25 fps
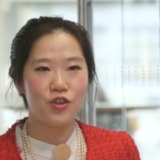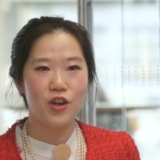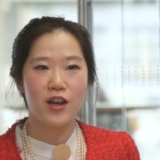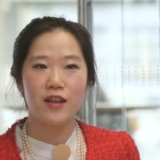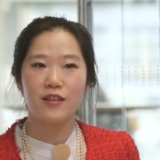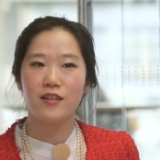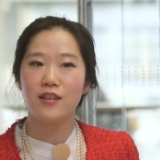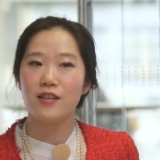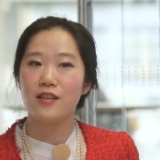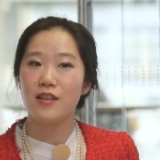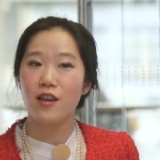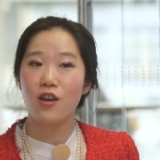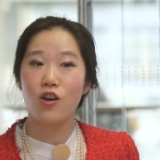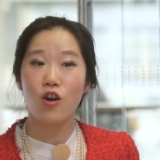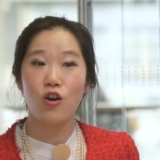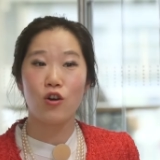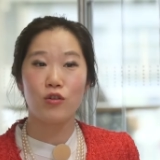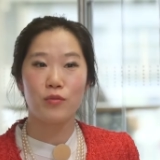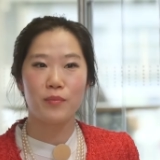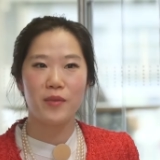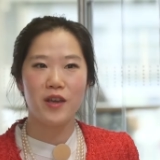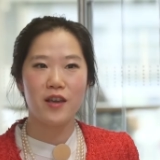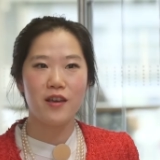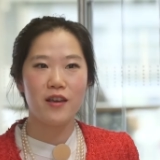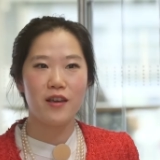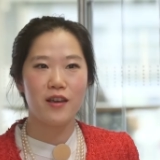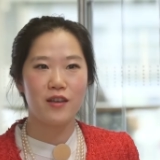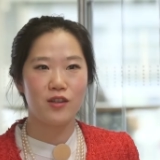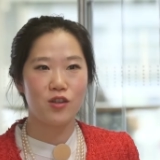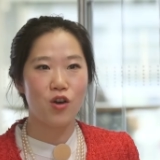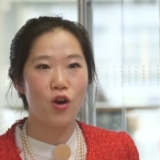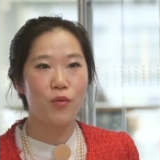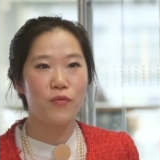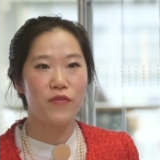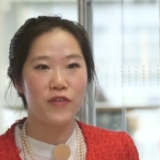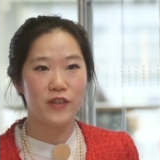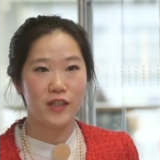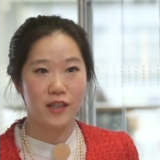Chinese economy is
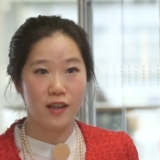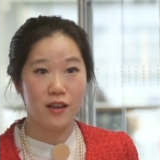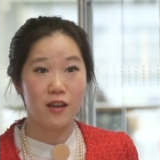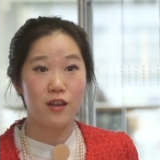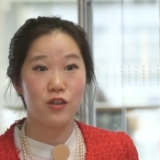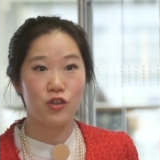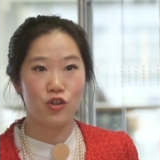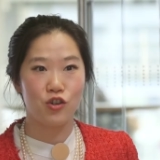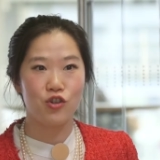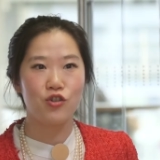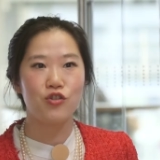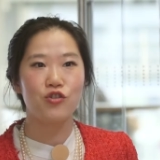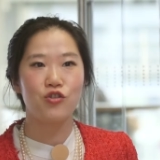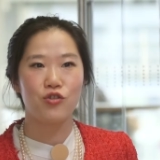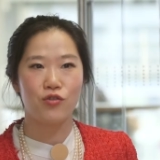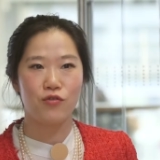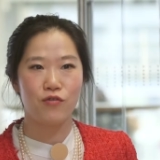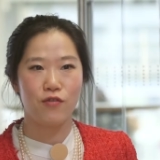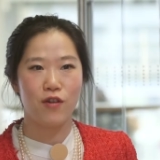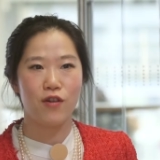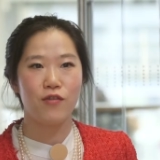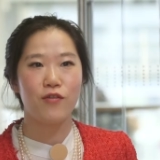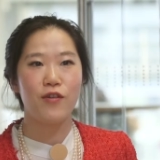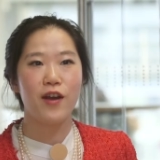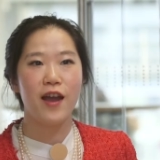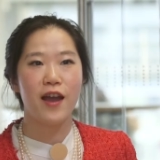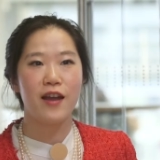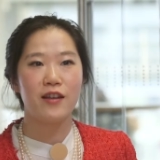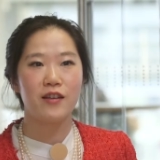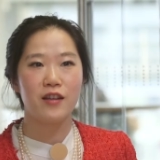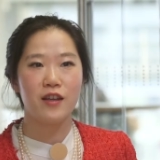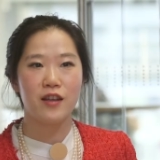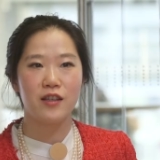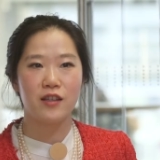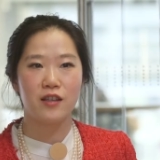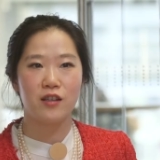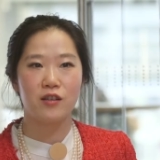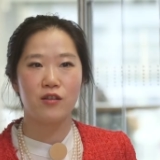obviously continuing to grow and
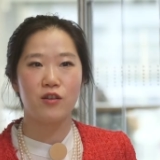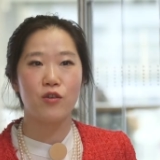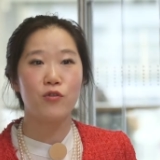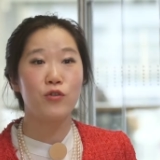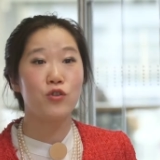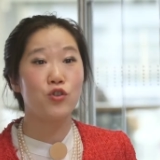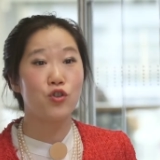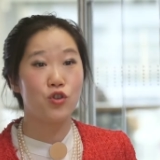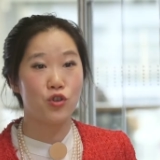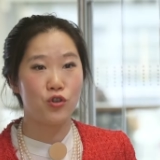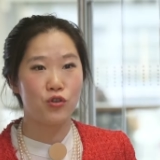it's going